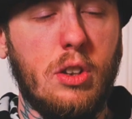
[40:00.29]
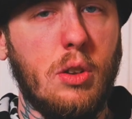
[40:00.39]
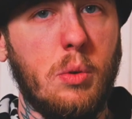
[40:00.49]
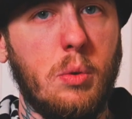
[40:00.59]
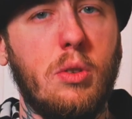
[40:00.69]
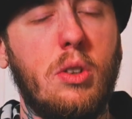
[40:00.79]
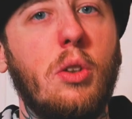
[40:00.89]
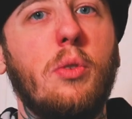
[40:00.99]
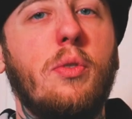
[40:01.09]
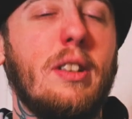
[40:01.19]
you
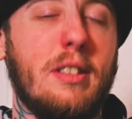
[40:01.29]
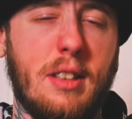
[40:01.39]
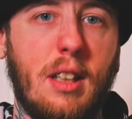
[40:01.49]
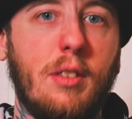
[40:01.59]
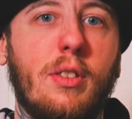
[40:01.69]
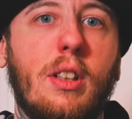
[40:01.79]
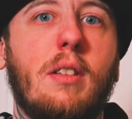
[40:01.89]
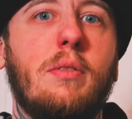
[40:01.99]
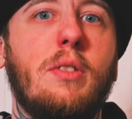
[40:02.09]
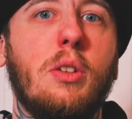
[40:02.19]
to feel safe
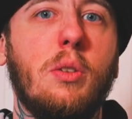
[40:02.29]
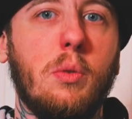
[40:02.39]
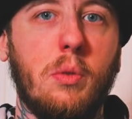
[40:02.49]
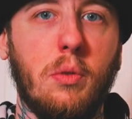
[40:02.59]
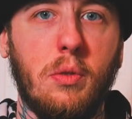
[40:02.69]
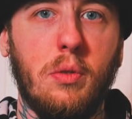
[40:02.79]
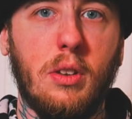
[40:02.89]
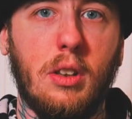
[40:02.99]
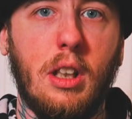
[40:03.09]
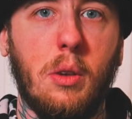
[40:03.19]
enough to,
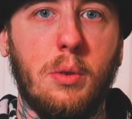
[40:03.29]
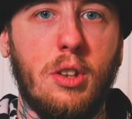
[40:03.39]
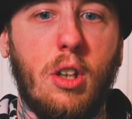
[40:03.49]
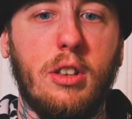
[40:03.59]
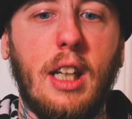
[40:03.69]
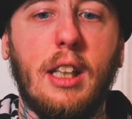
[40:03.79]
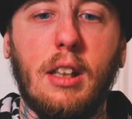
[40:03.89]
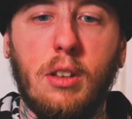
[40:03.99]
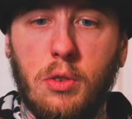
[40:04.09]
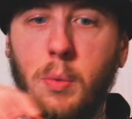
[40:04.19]
you know, start
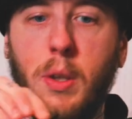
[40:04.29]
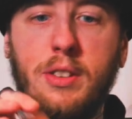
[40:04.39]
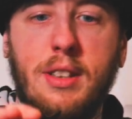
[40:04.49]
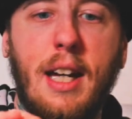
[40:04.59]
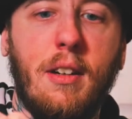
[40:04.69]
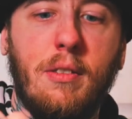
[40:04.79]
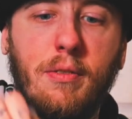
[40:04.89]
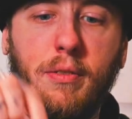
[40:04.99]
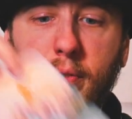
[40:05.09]
taking those walls down.